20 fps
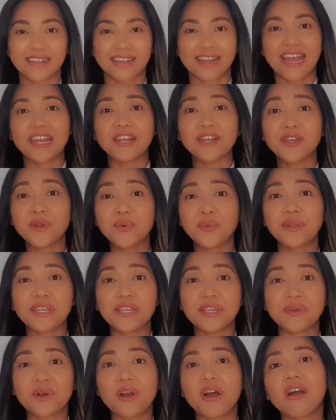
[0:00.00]
I don't know where
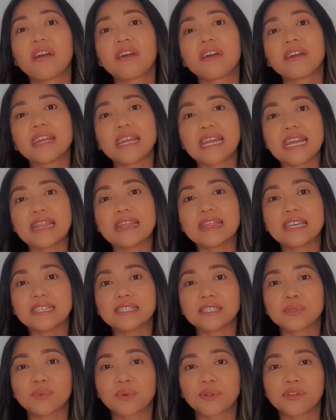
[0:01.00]
you are in
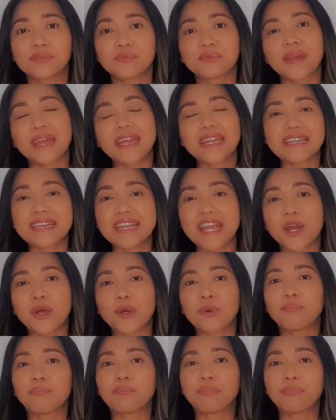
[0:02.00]
this world right now,